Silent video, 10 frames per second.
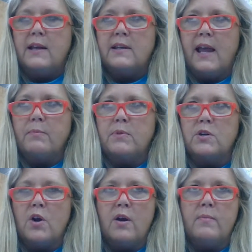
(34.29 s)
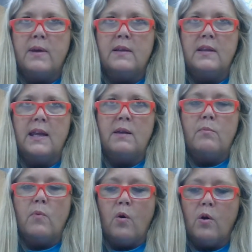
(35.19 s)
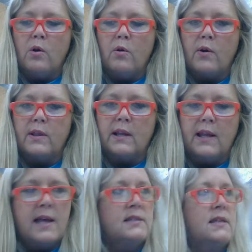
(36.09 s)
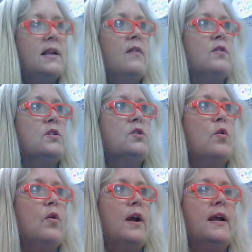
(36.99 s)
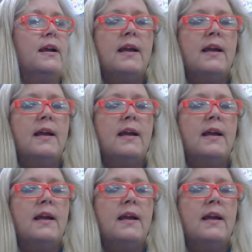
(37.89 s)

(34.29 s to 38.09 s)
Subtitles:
to help determine the moral or the lesson of the story.